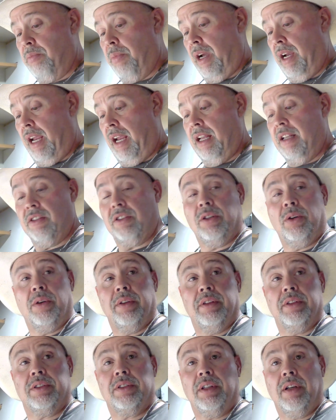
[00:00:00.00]
just by hand
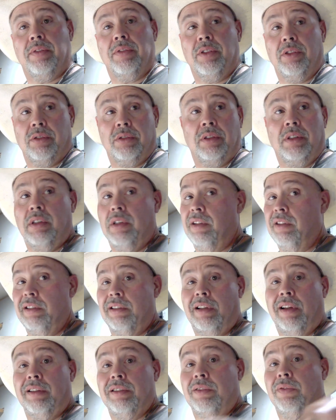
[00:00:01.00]
sewing this stuff, and there's
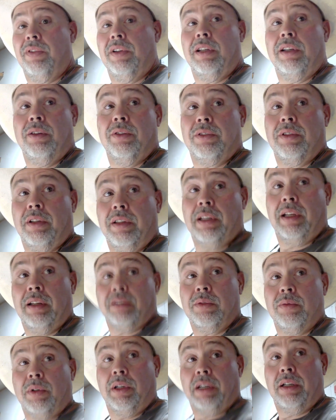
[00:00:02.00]
tons of videos on
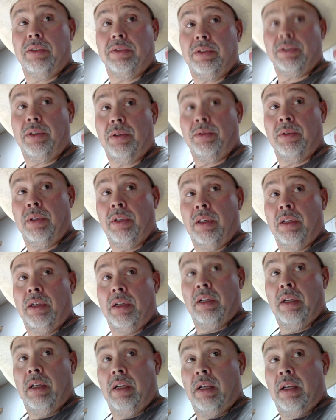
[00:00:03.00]
that as well. So,
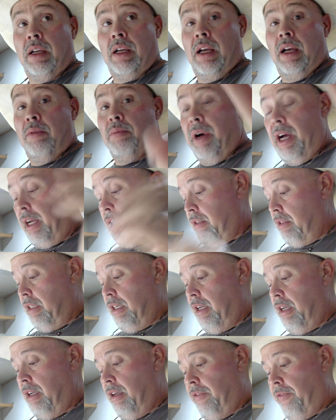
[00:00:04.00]
but
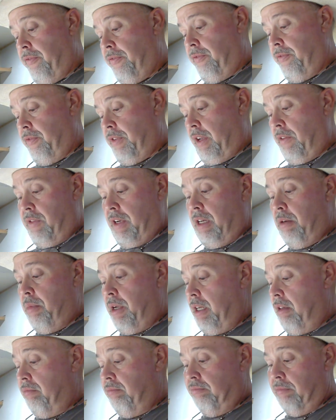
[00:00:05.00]
if need
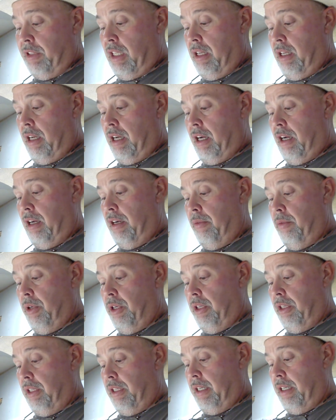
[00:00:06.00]
be, I
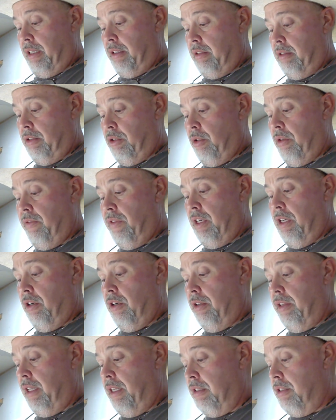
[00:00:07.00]
will do a
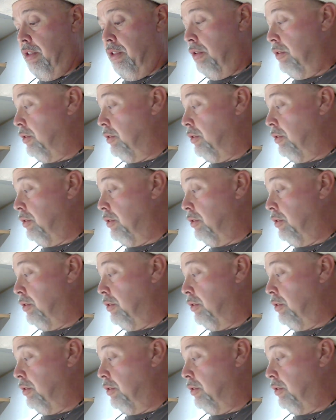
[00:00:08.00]
video on that